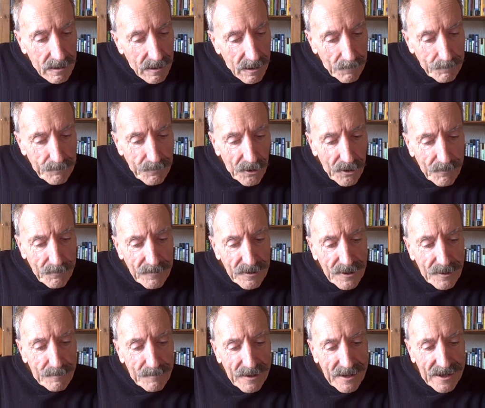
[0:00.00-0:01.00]
A
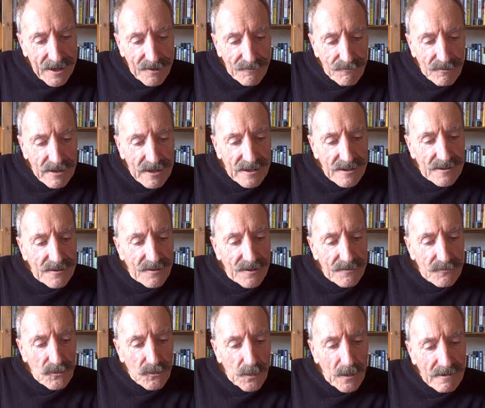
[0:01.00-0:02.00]
Birmingham hearing in
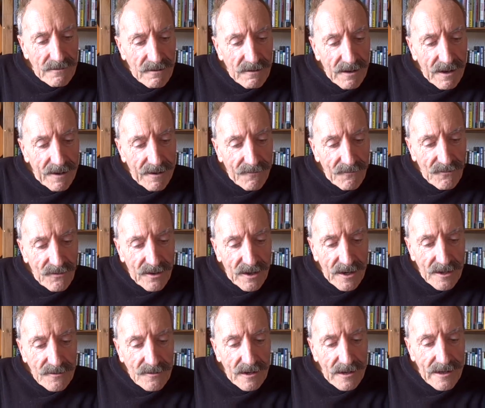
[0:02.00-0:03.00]

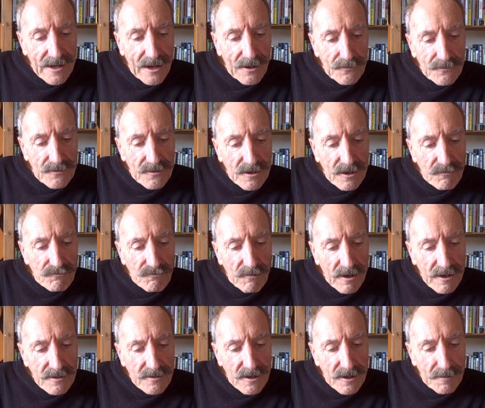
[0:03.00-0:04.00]
2018 allowed an
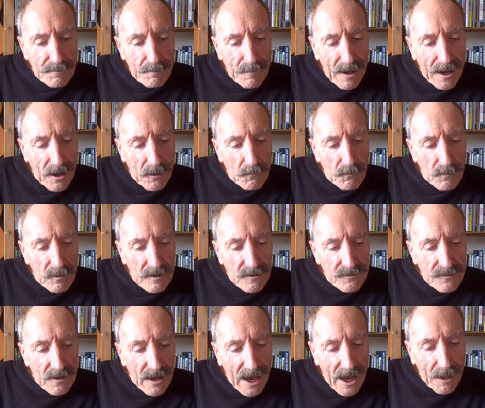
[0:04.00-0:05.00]
Iranian man
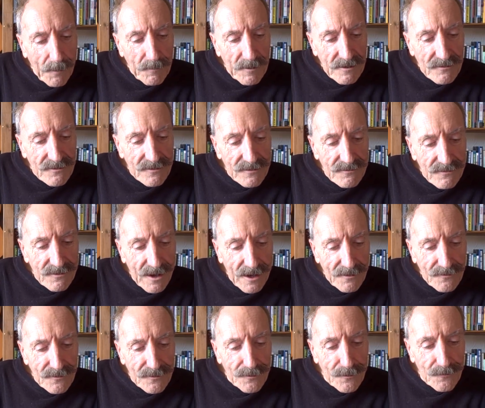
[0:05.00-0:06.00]
with amateur
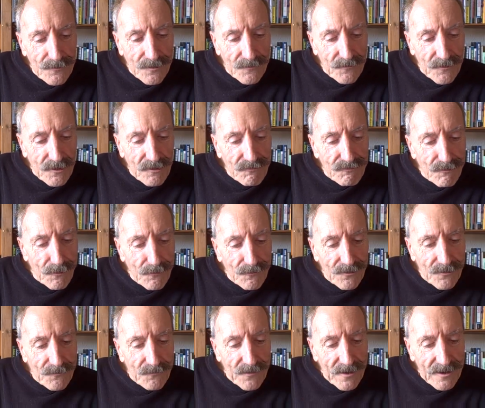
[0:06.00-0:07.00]
tattoos of a
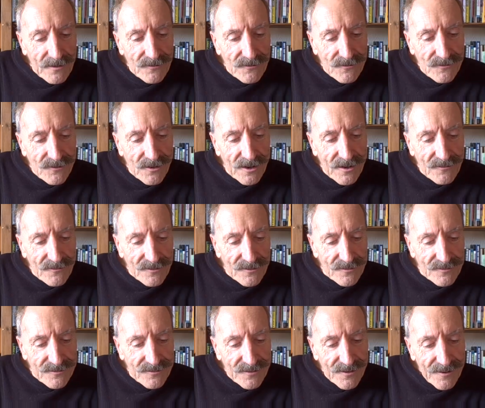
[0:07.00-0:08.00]
crucifix
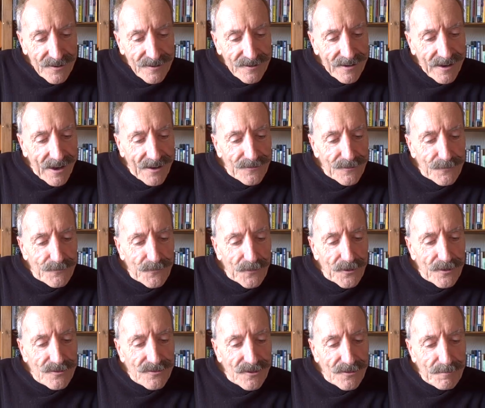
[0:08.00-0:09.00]
Jesus and the
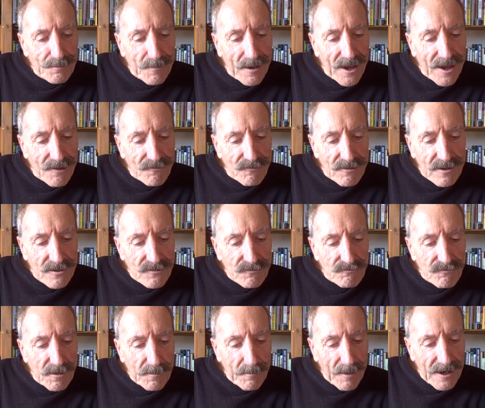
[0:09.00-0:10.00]
Virgin Mary to
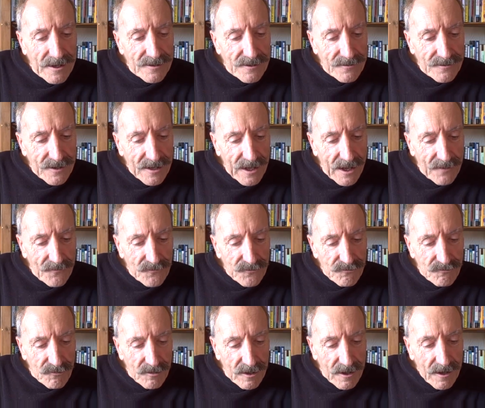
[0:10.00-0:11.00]
remain in the
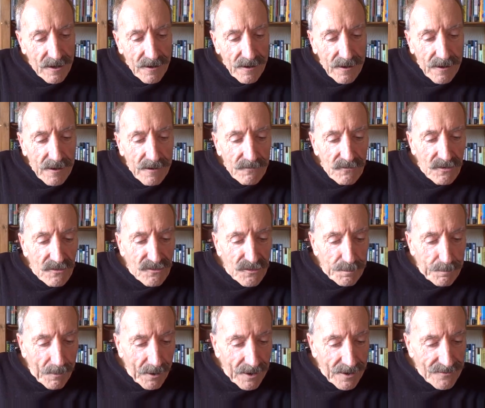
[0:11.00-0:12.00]
country,
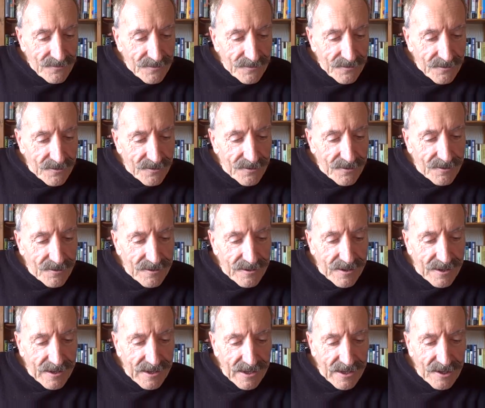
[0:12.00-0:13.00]
despite an
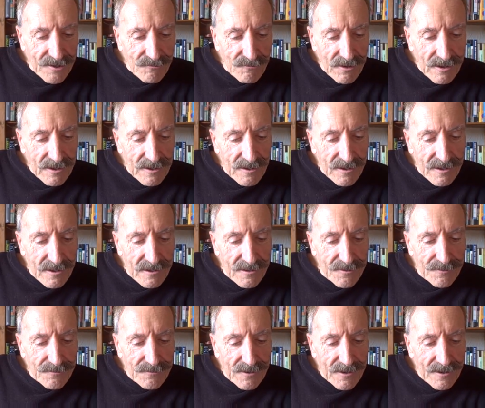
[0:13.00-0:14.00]
earlier hearing
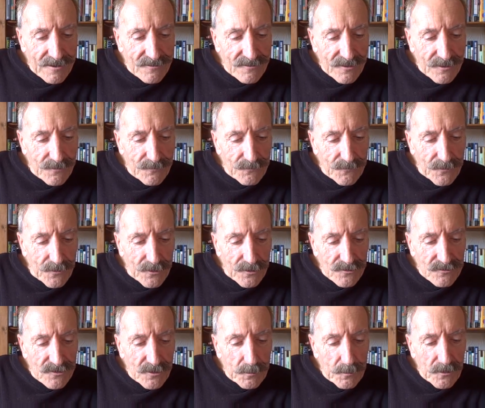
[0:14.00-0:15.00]
concluding his
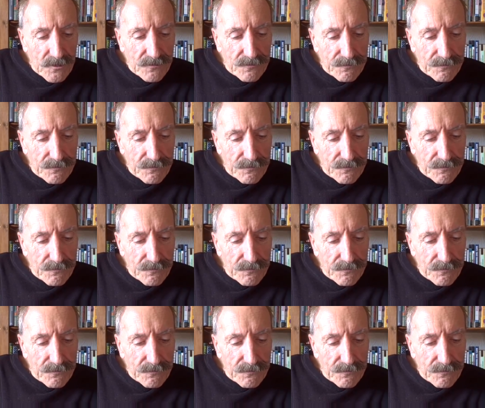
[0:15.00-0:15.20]
conversion was